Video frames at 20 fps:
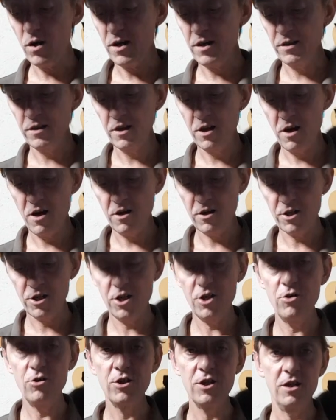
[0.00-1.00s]
wanted the
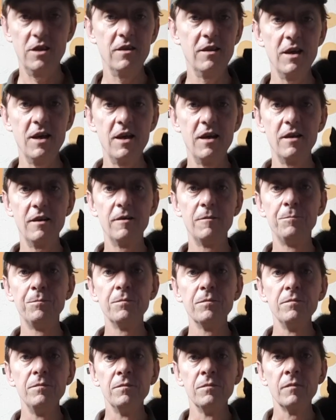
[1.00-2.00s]
cartouche in there,
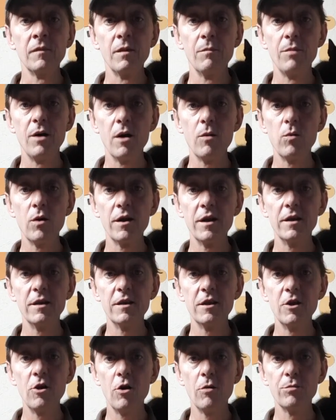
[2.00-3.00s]
but I
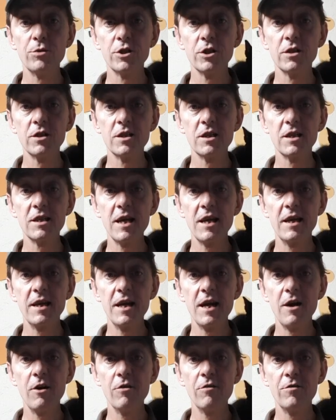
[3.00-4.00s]
wanted the option to
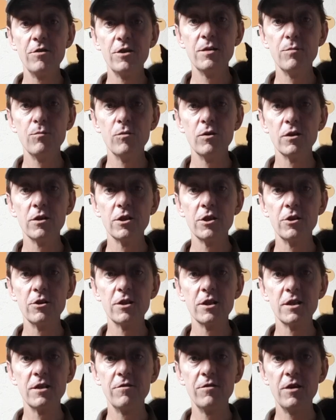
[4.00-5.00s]
take it out didn't want to,
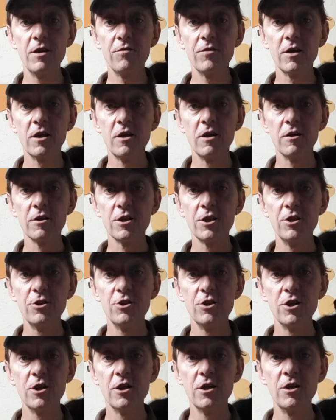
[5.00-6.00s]
because if you have the
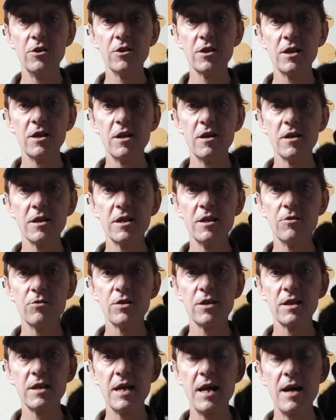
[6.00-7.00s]
cartouche, you can use a nice
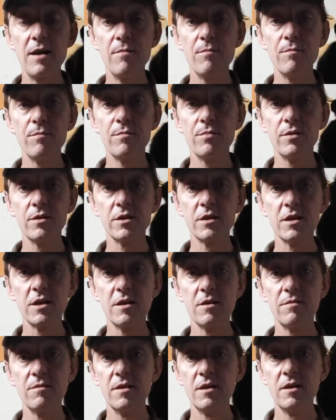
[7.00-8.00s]
little stamp as
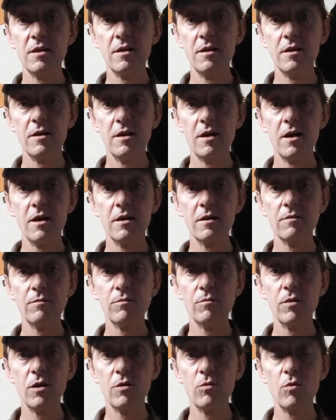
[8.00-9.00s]
a
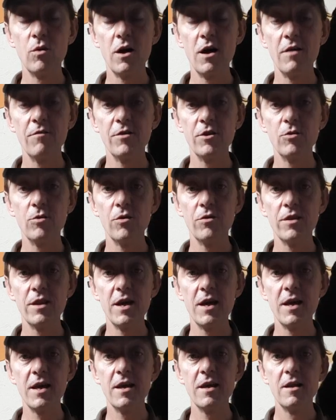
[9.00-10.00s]
what have you on
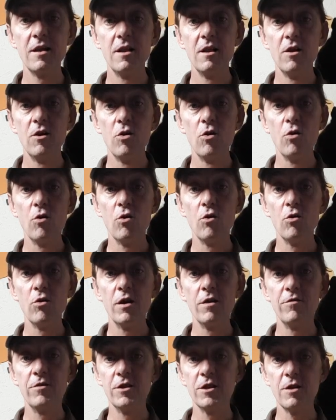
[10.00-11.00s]
there,
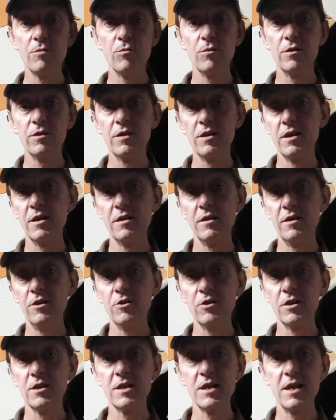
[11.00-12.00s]
or if you don't want that,
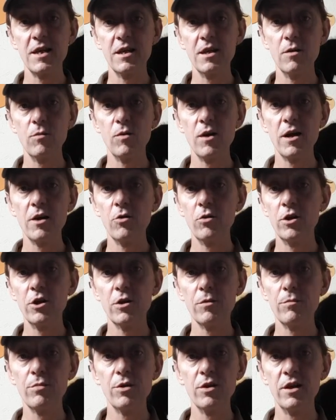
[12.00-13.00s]
you can take it away, or you
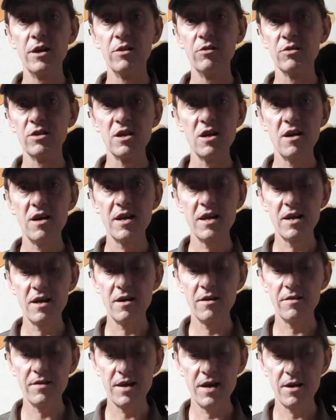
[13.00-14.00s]
can put a little die
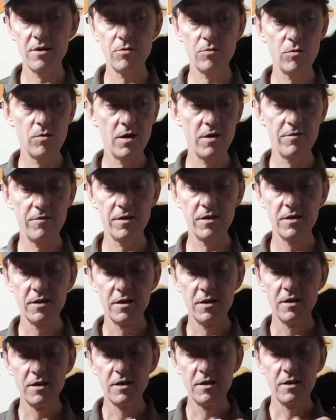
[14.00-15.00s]
cut there or whatever.
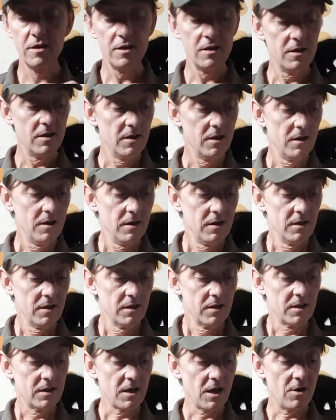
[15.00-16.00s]

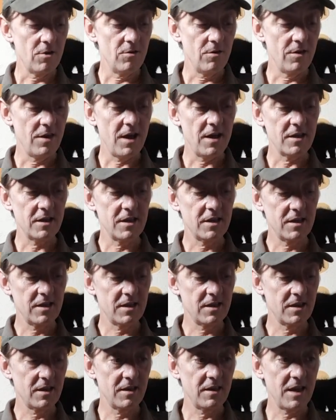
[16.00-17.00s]
So
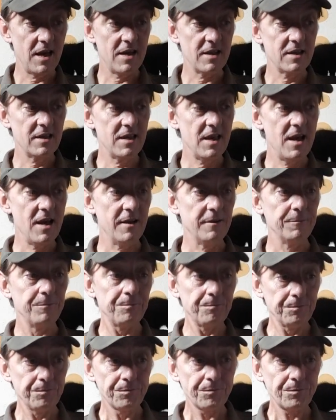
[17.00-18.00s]
that's that. So